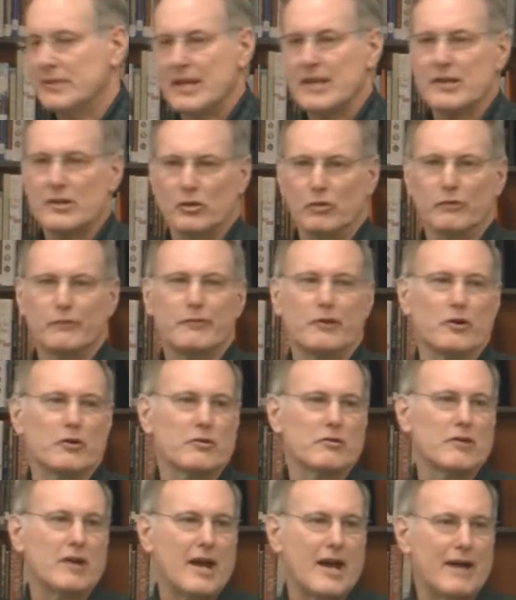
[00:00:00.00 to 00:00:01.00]
Take an old
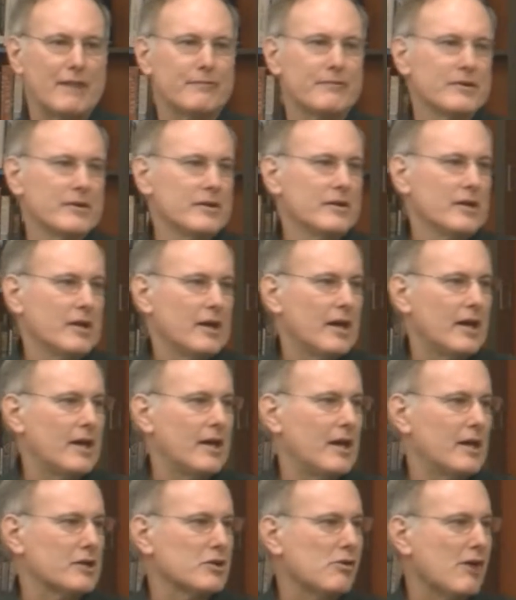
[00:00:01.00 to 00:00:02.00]
photograph
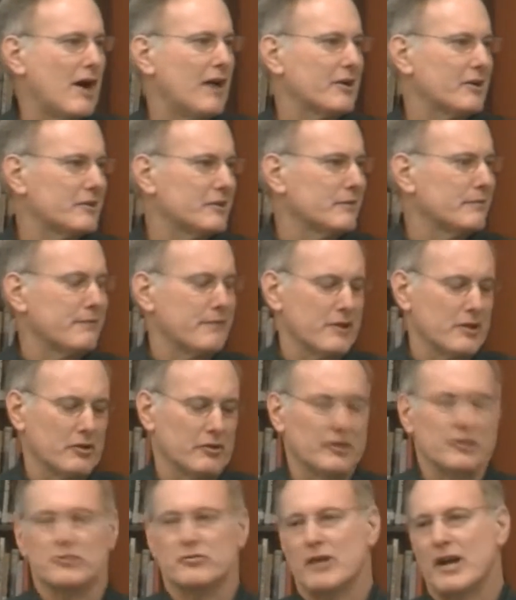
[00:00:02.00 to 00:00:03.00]
and, and go out in the
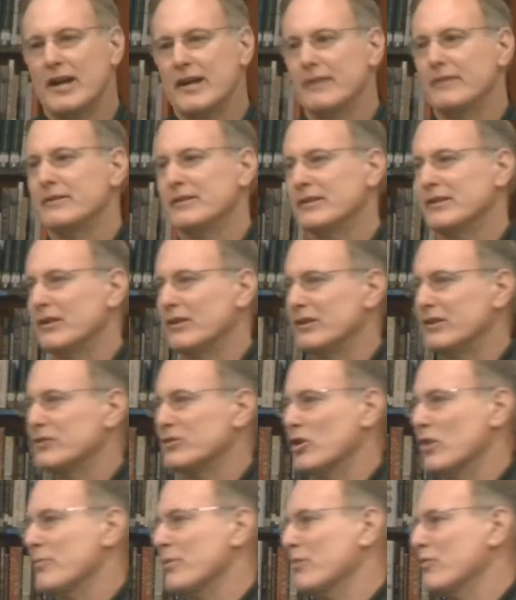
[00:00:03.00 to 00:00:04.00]
field and try to you know,
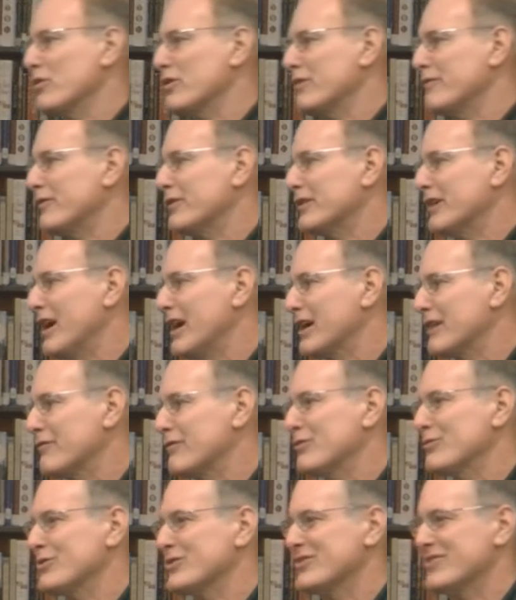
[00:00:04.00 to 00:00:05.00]
determine where the
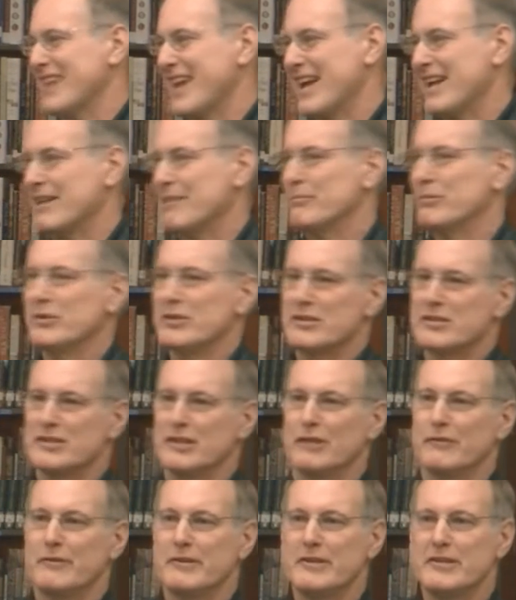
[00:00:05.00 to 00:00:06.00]
photographer was standing. Put
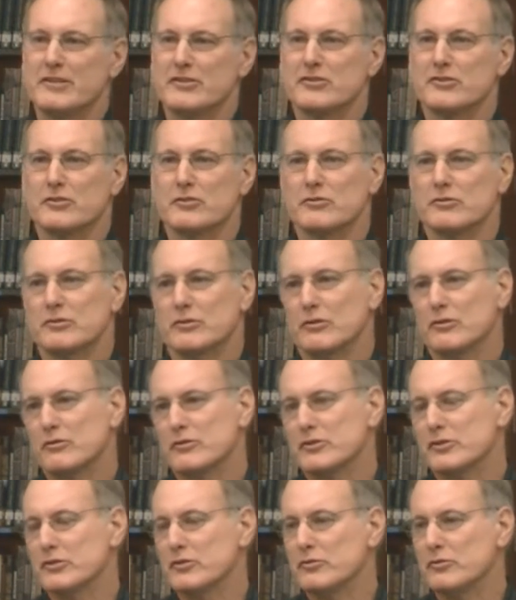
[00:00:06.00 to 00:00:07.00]
yourself in his shoes
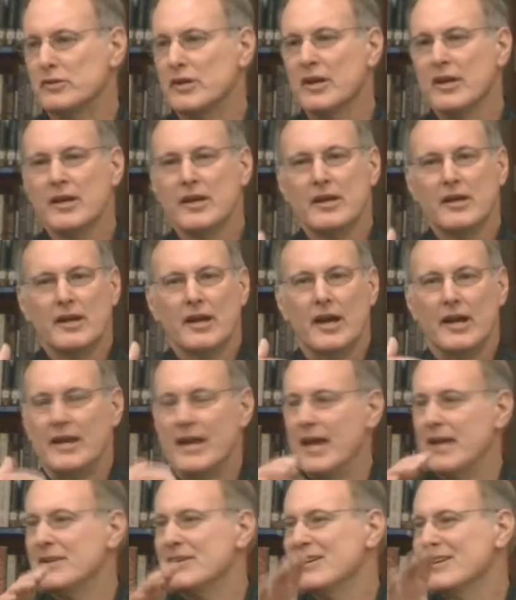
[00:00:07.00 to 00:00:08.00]
or her shoes.
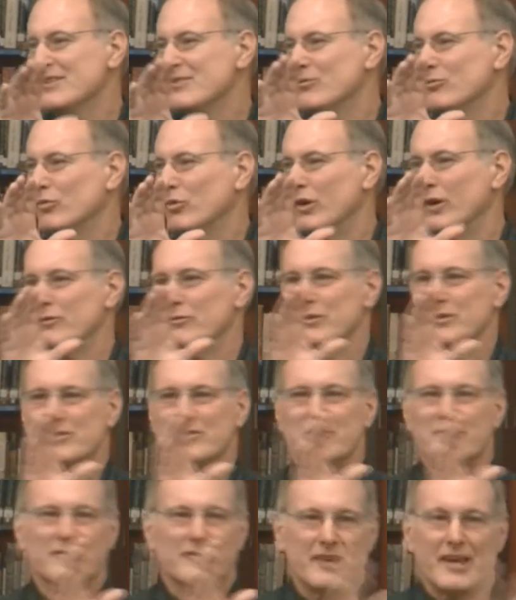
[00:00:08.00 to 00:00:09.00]
And then what
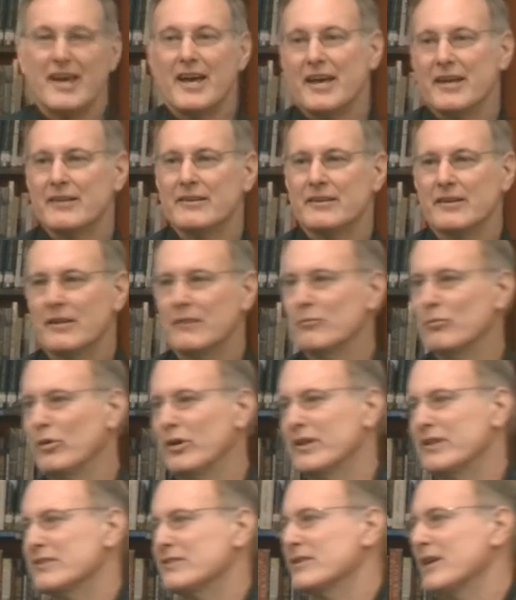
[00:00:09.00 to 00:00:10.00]
was then and
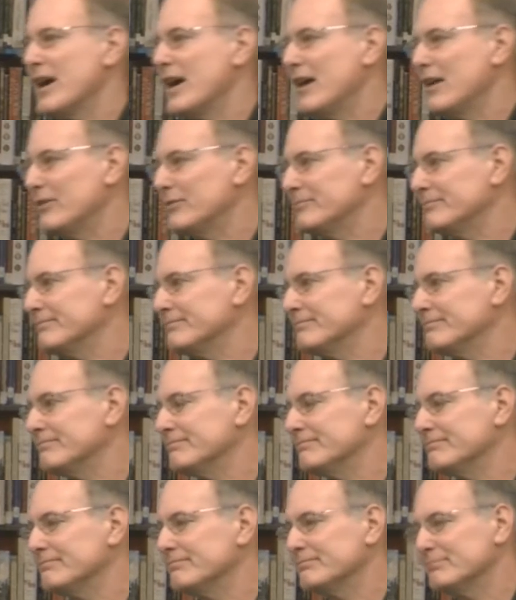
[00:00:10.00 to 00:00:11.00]
what is now.
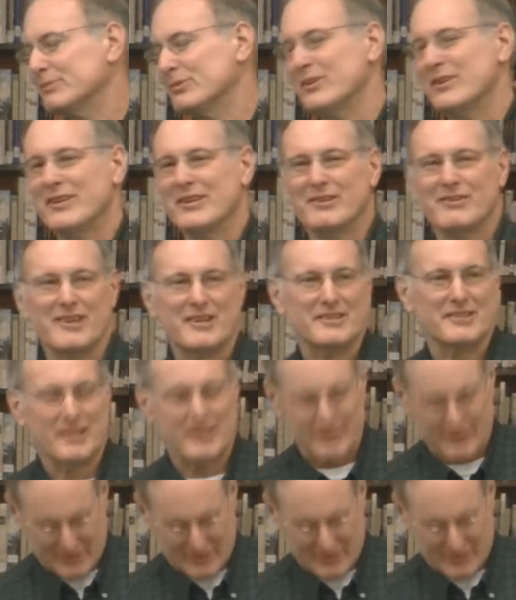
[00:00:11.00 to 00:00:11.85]
It's pretty interesting.